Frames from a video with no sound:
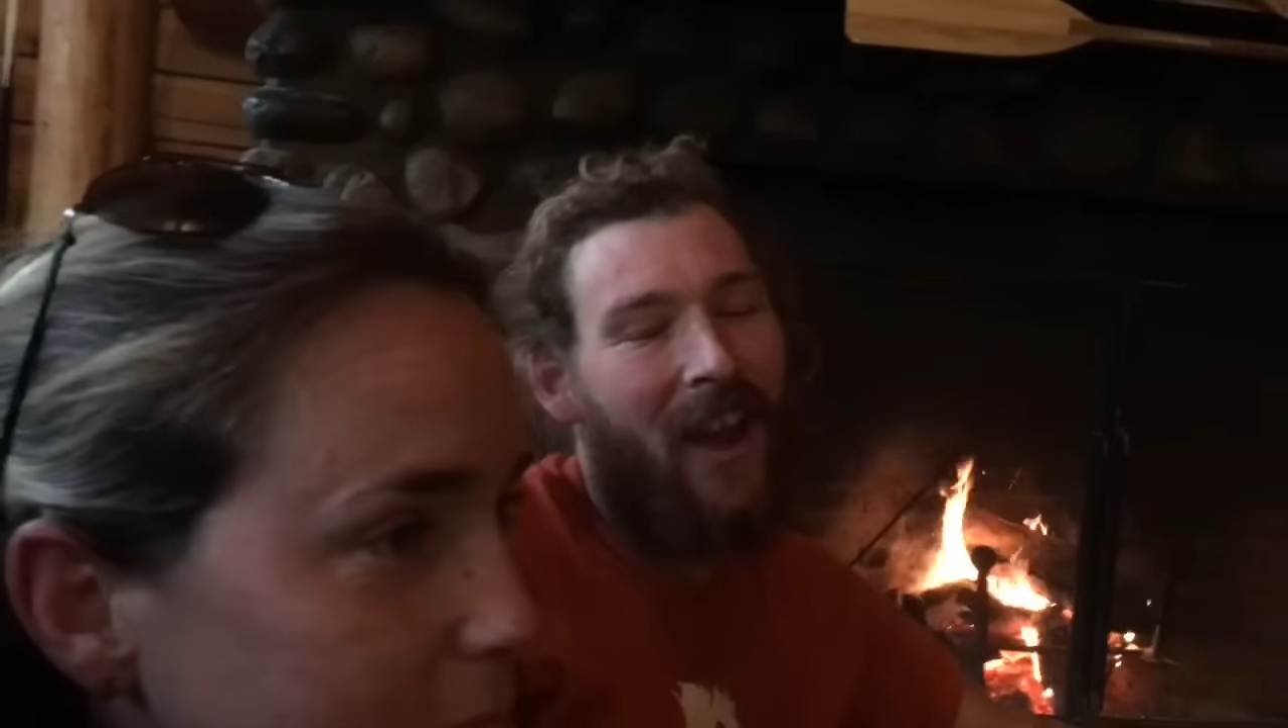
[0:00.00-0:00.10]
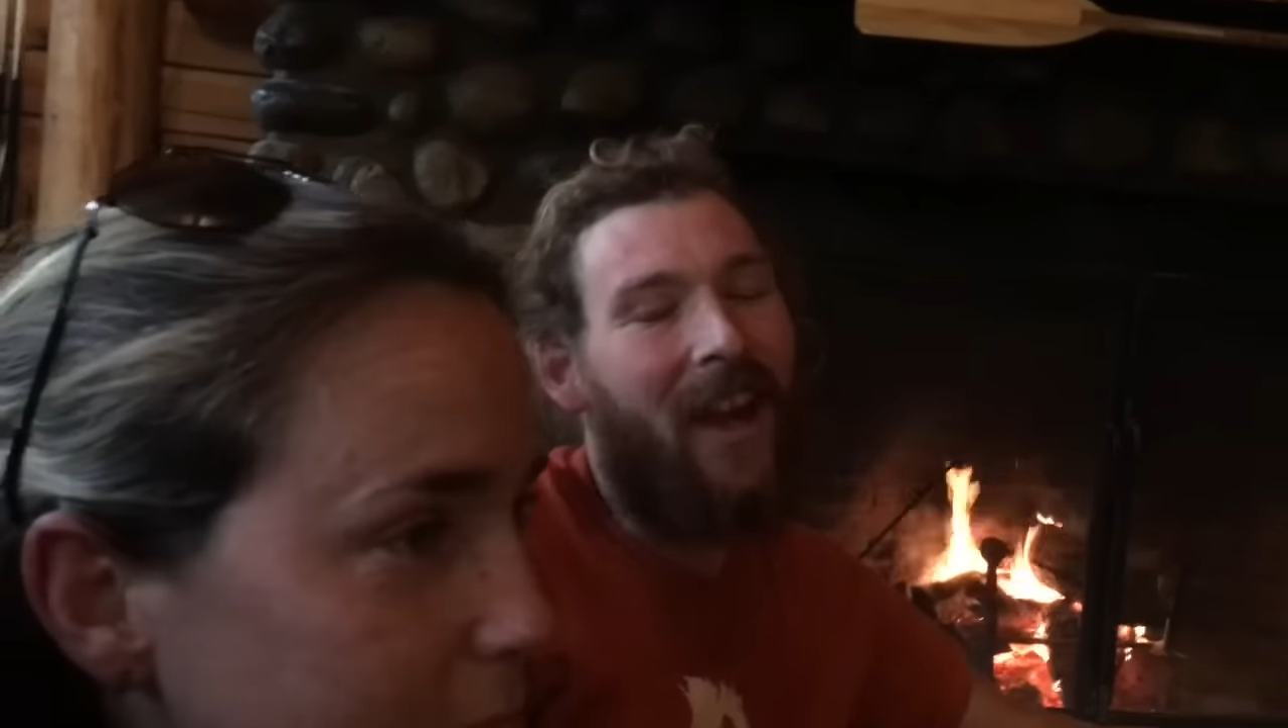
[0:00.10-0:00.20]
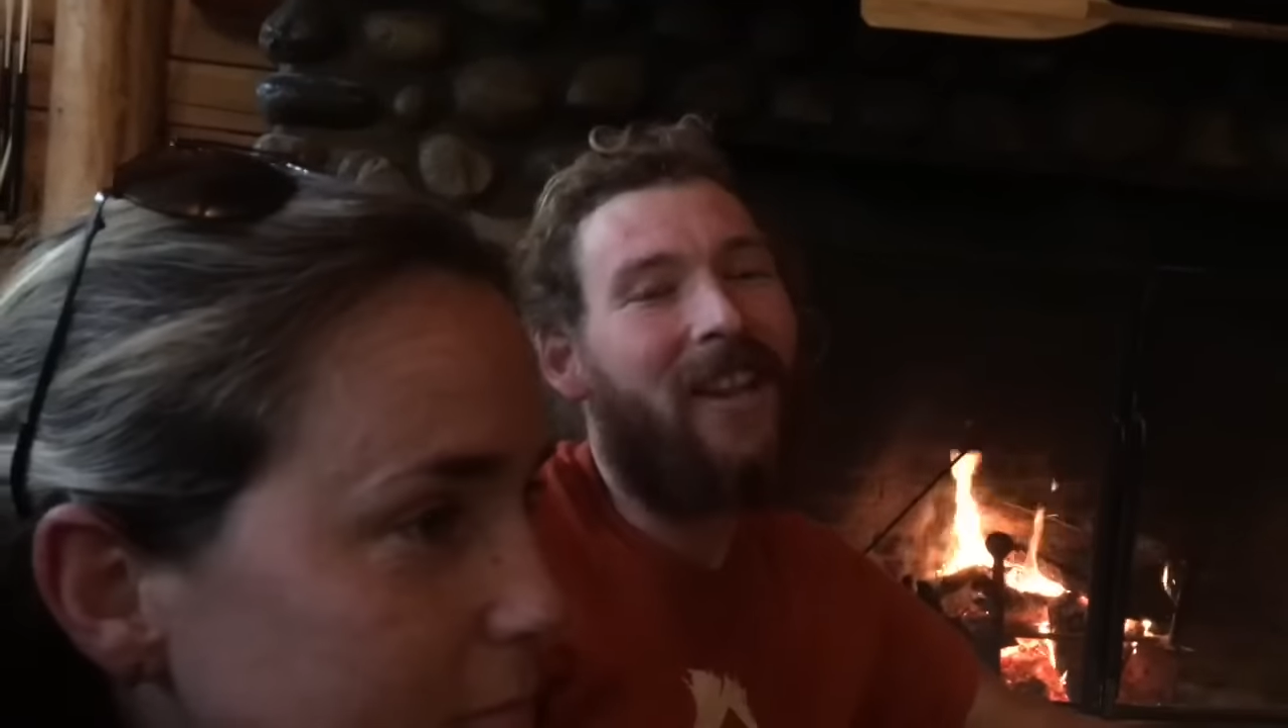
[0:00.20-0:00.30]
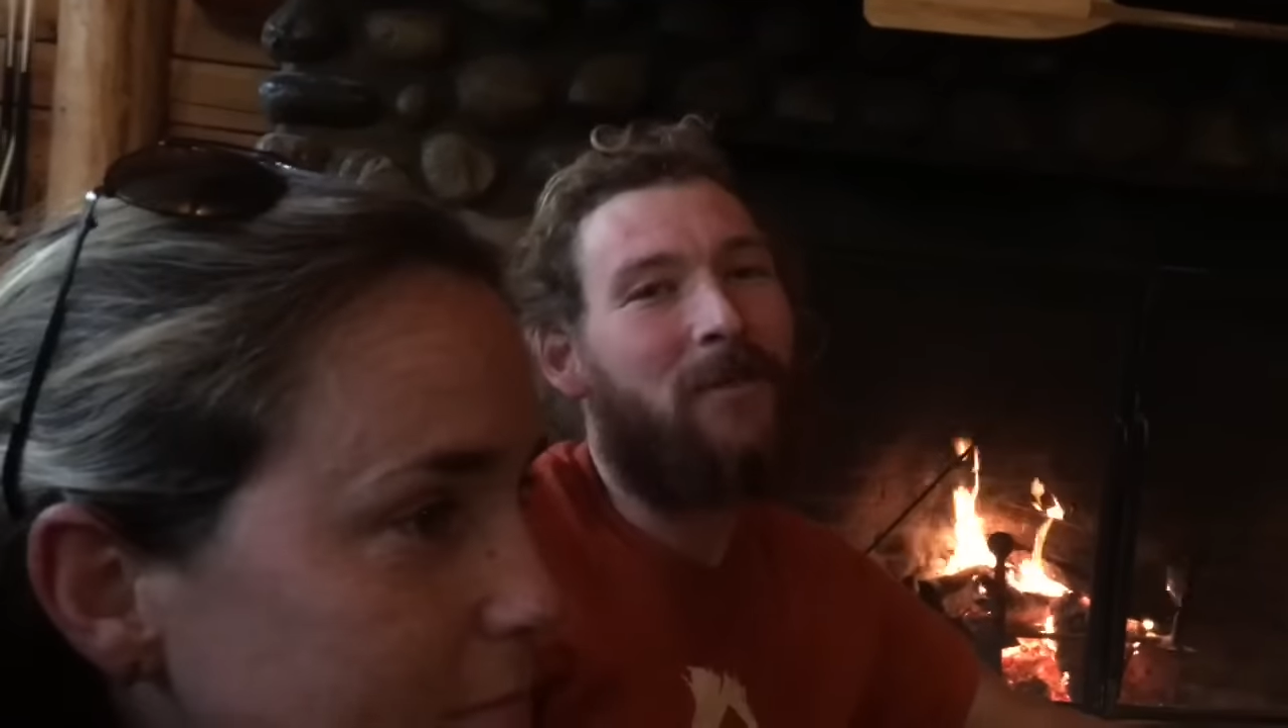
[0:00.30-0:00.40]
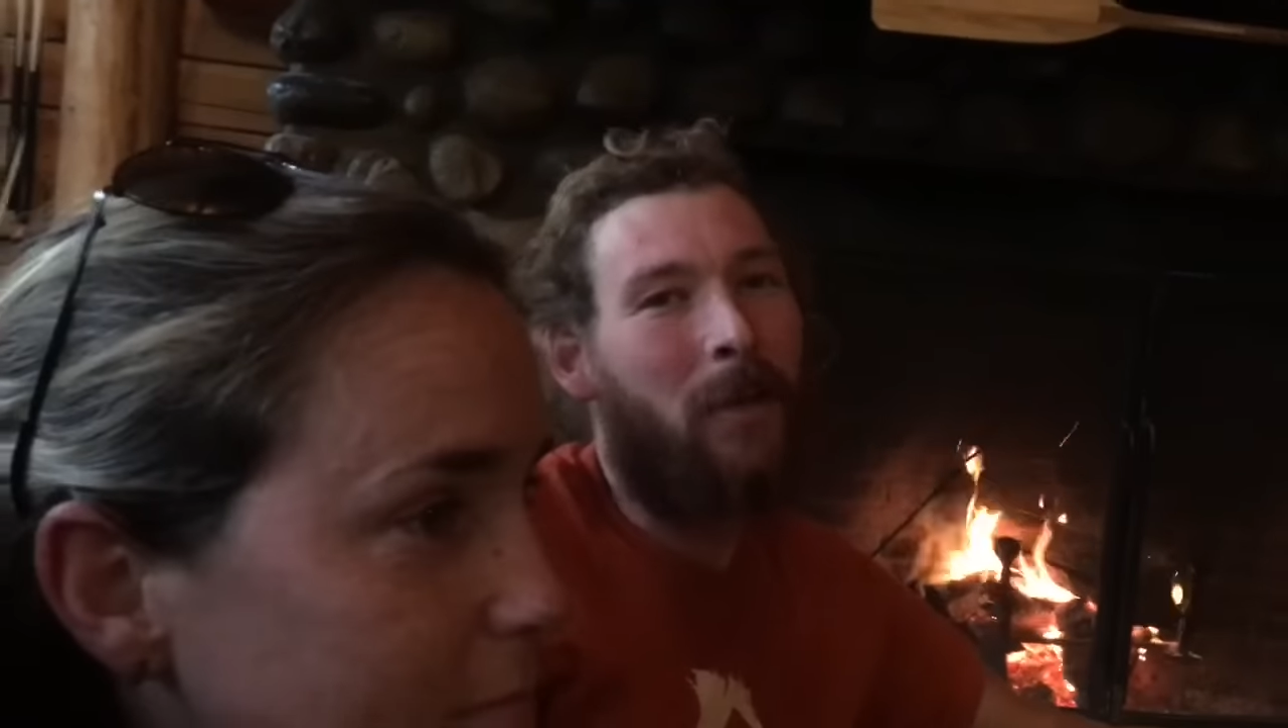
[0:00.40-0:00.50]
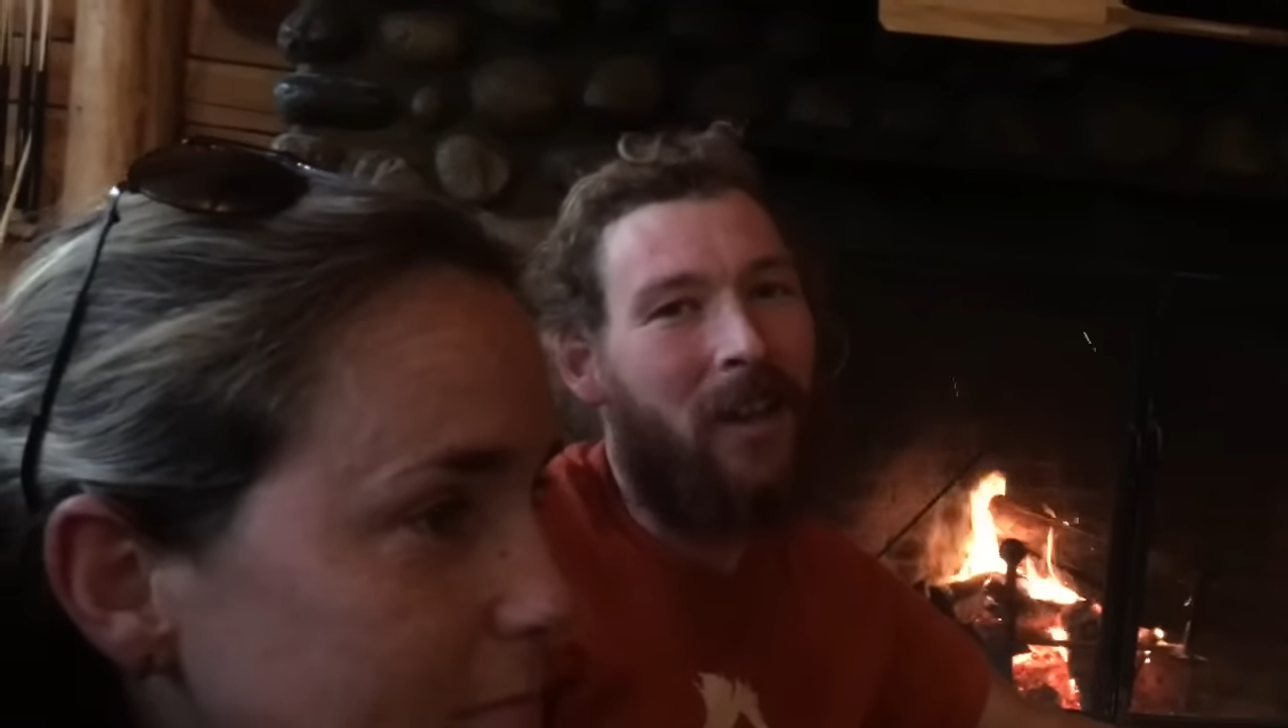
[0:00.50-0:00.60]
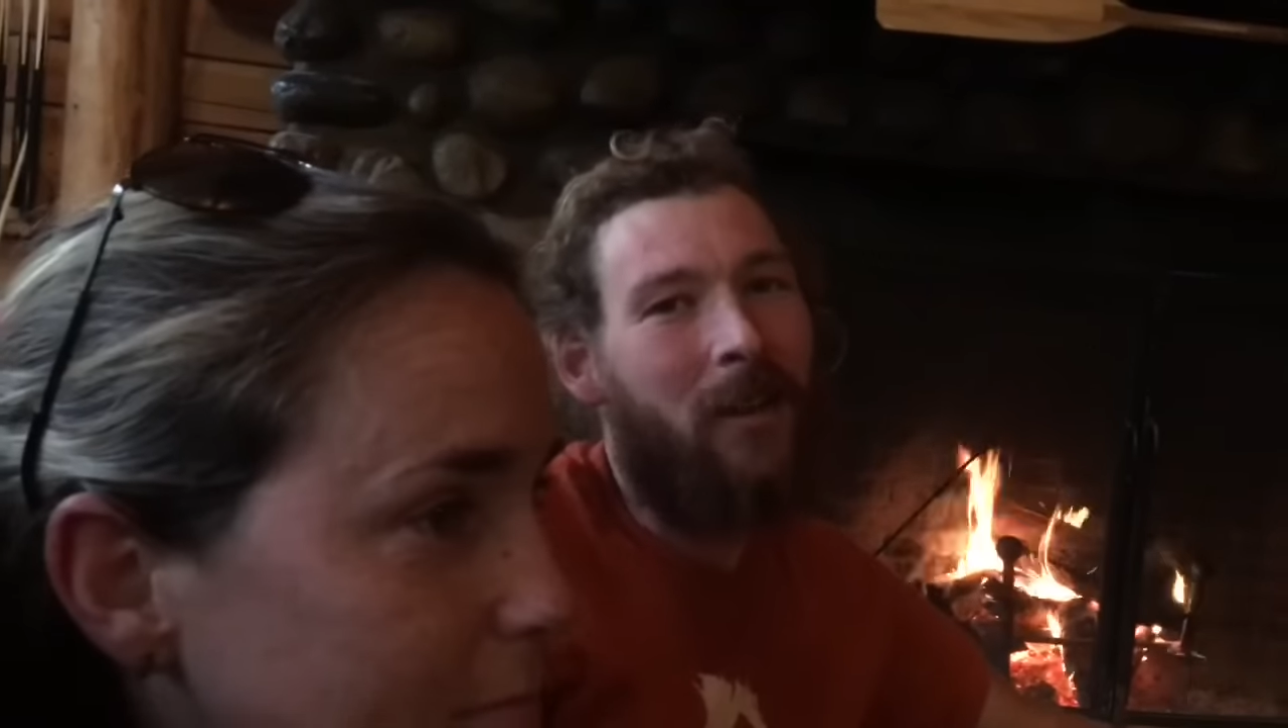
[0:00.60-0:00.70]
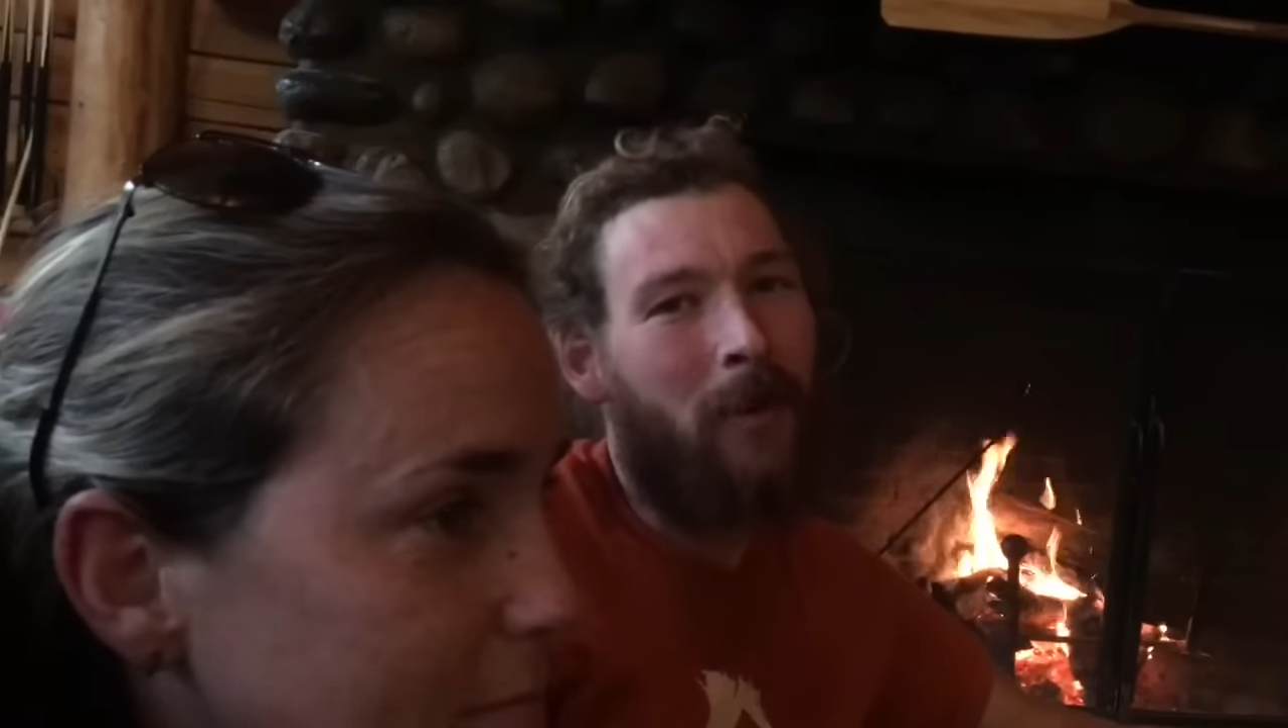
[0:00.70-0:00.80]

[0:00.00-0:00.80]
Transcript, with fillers: it's been